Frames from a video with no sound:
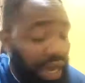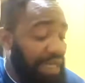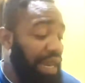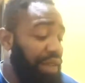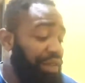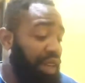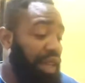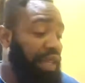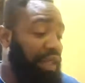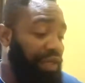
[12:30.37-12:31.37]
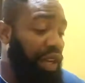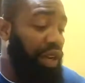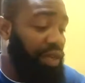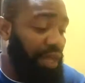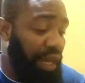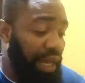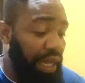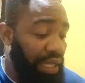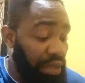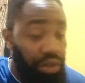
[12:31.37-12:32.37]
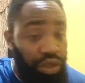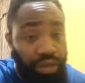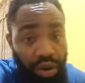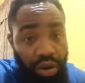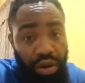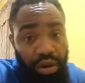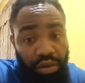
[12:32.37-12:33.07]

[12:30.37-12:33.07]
I started failing. The failure started getting much more,